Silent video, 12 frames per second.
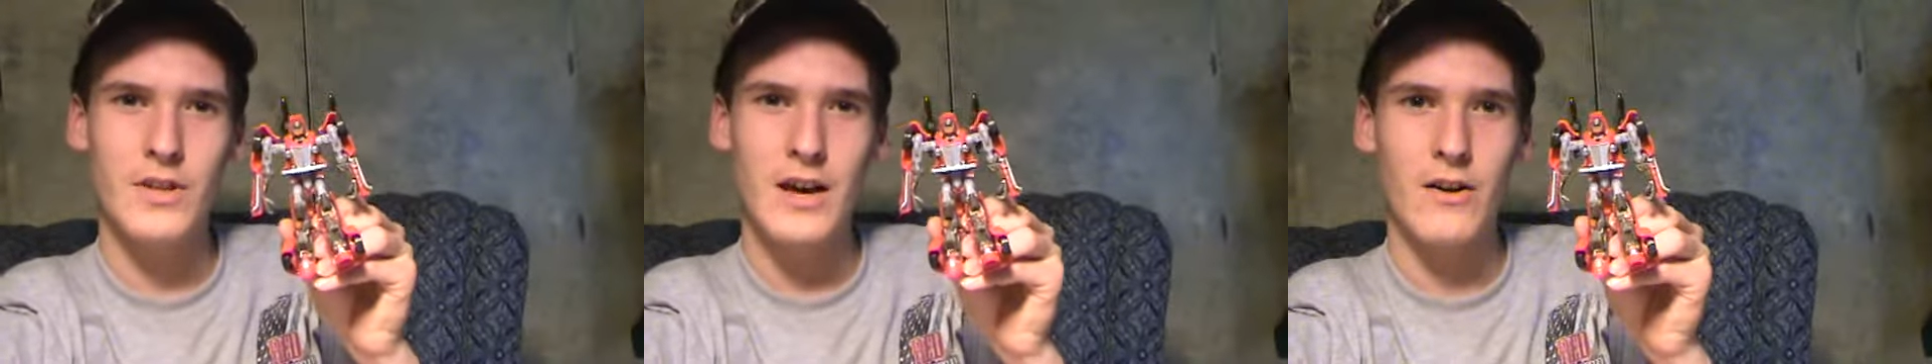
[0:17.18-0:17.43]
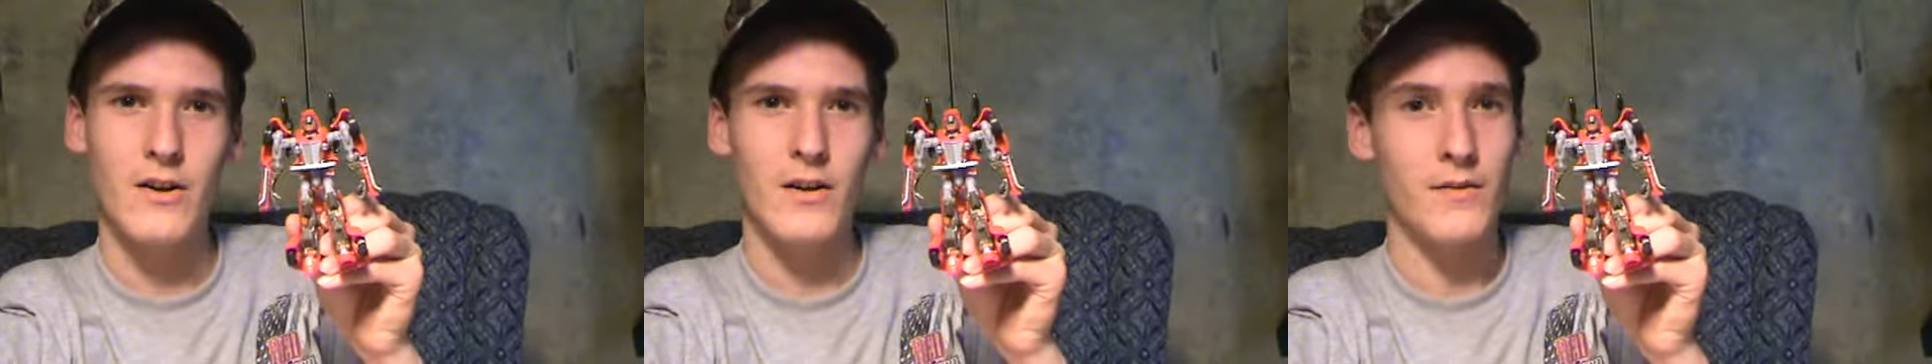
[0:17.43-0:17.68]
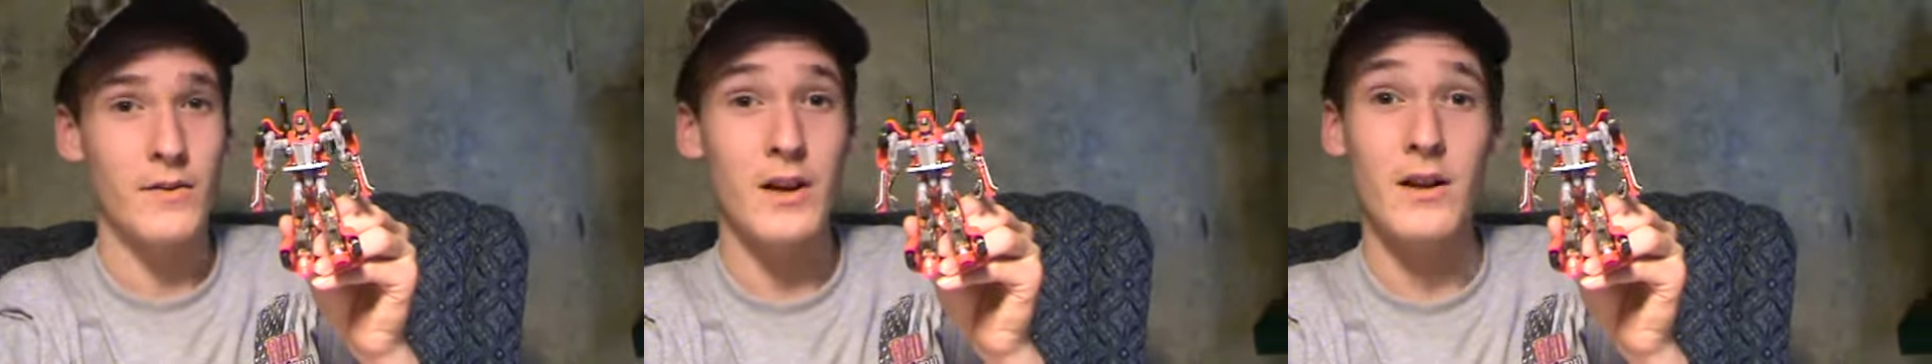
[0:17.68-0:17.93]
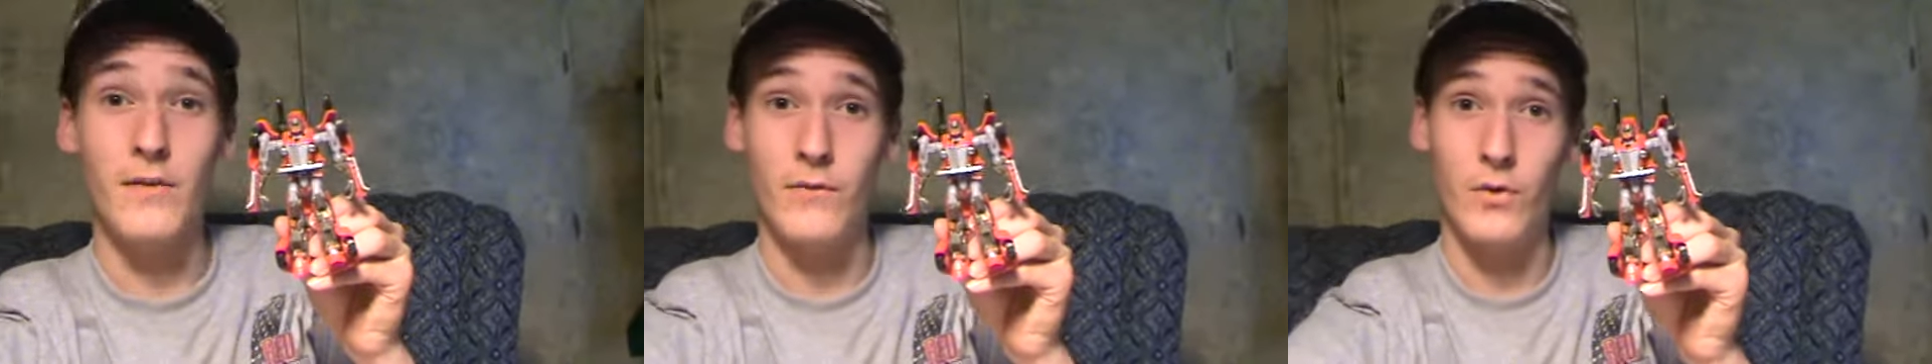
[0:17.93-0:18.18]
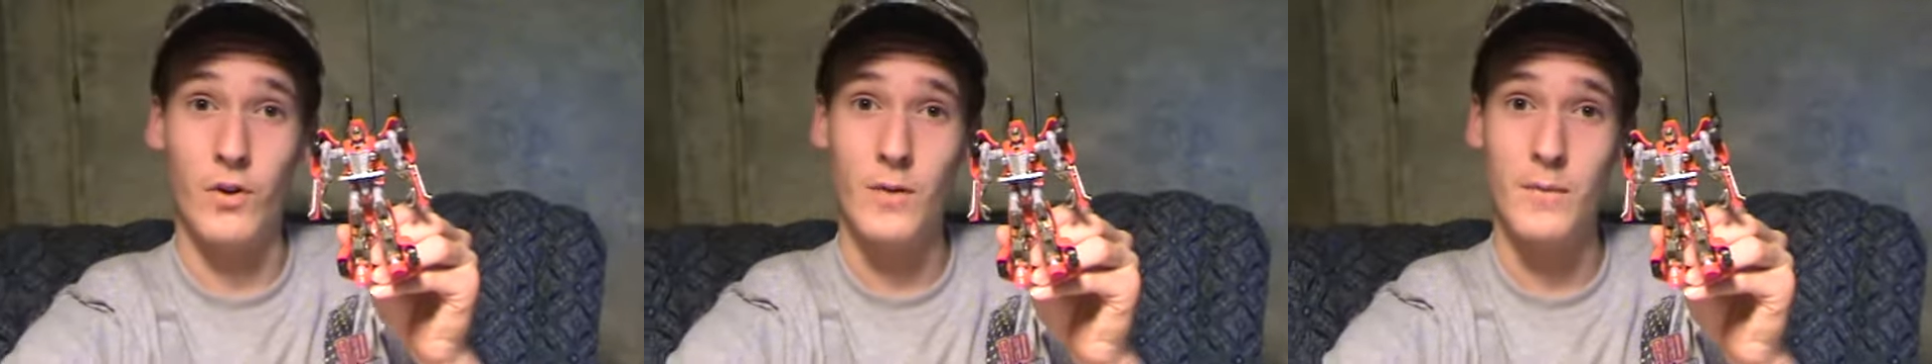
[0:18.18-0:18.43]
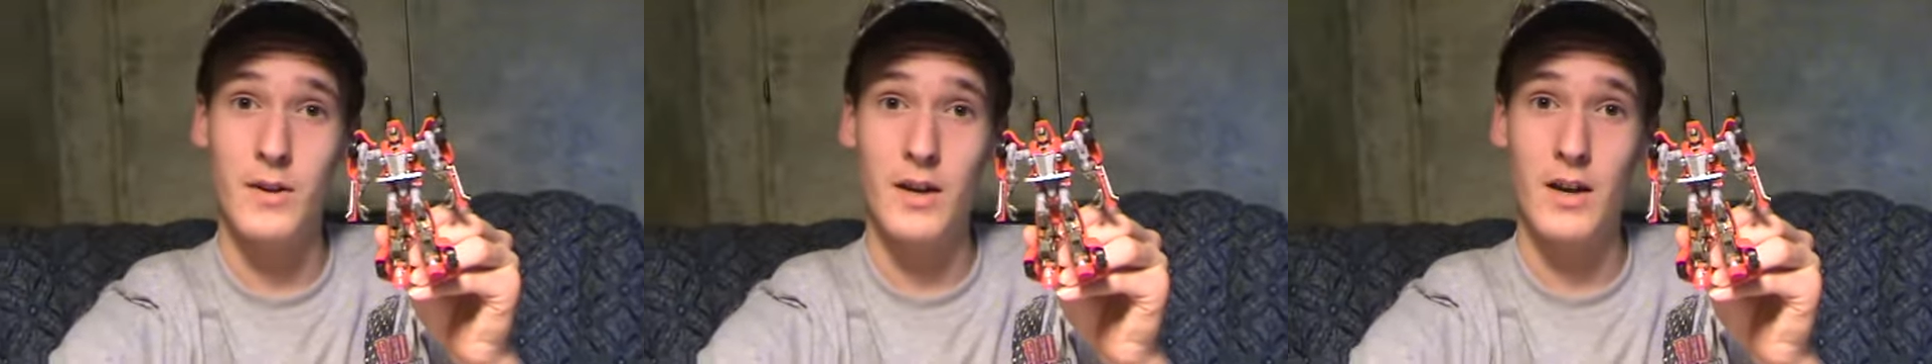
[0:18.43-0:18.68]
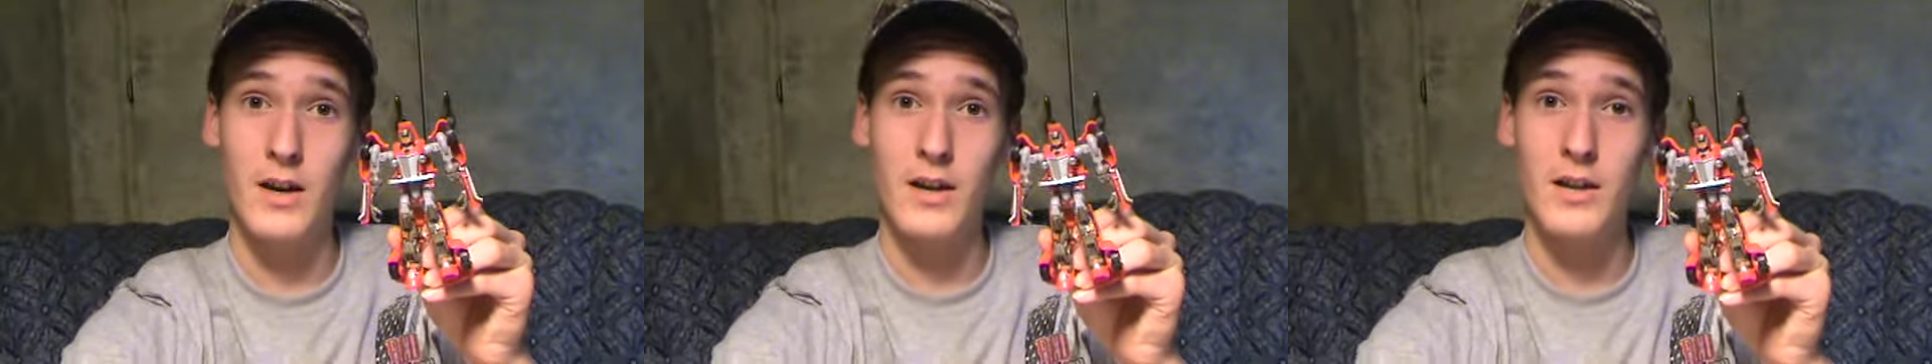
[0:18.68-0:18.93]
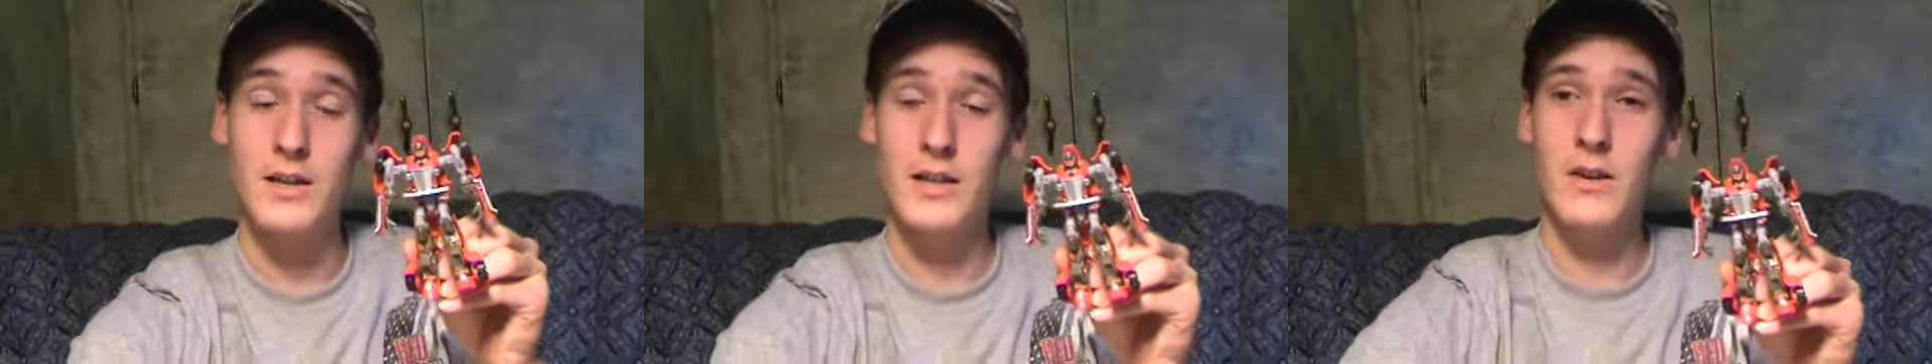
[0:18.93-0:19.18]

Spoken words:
that are of the uninformed, is an